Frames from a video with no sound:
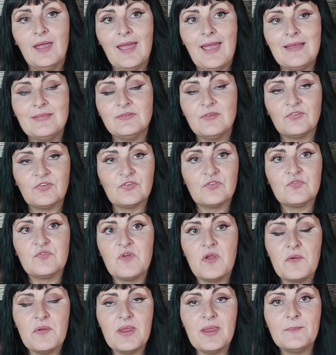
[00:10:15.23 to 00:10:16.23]
And this is
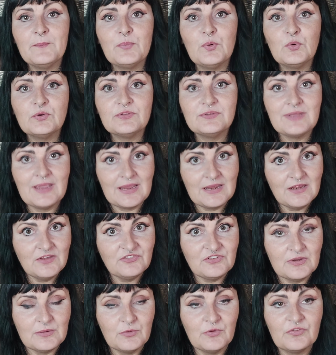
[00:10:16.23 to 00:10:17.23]
very important
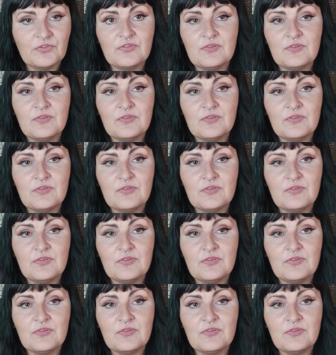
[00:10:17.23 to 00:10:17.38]
energy because